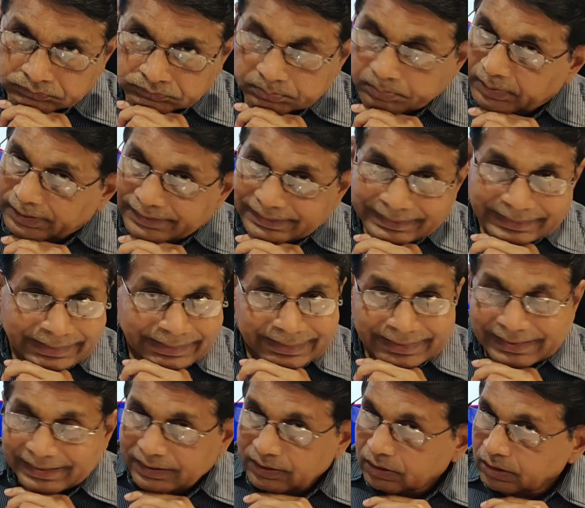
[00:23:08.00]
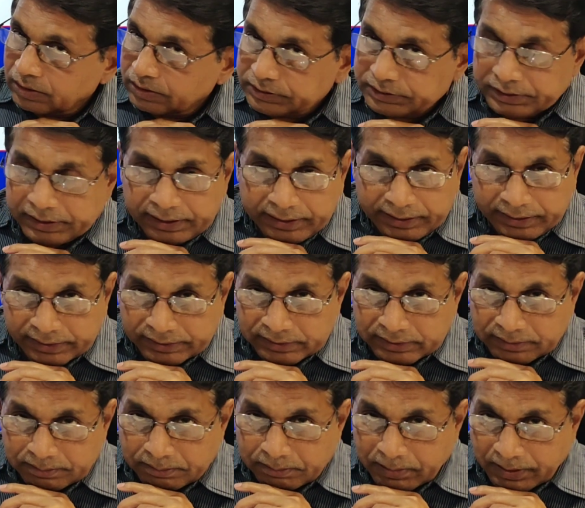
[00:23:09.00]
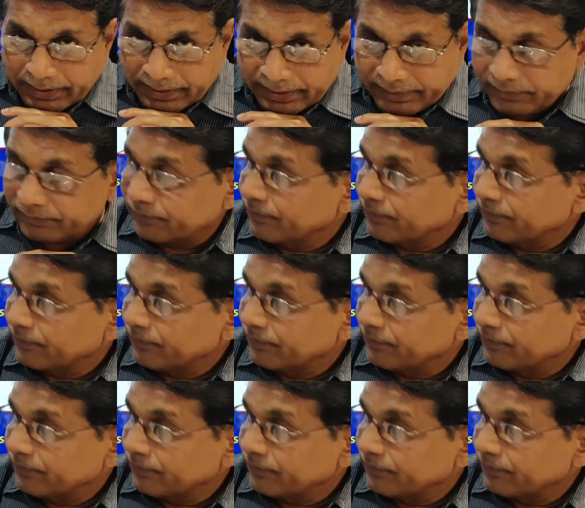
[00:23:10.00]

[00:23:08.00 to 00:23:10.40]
But he cannot take the blood